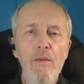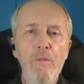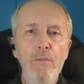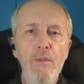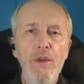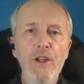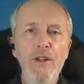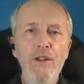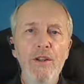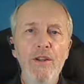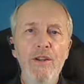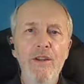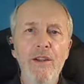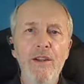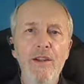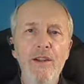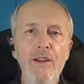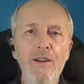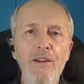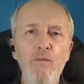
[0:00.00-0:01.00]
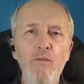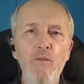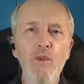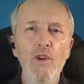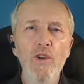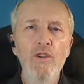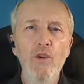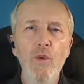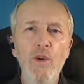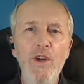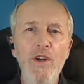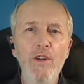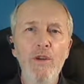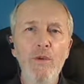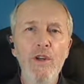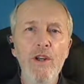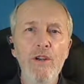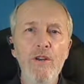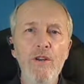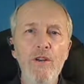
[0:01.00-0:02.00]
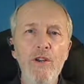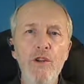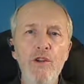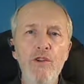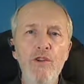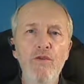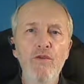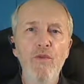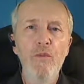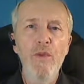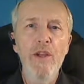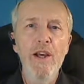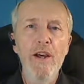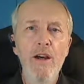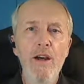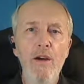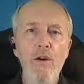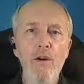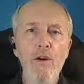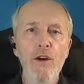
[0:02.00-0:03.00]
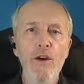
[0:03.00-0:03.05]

But 2,300 years from now,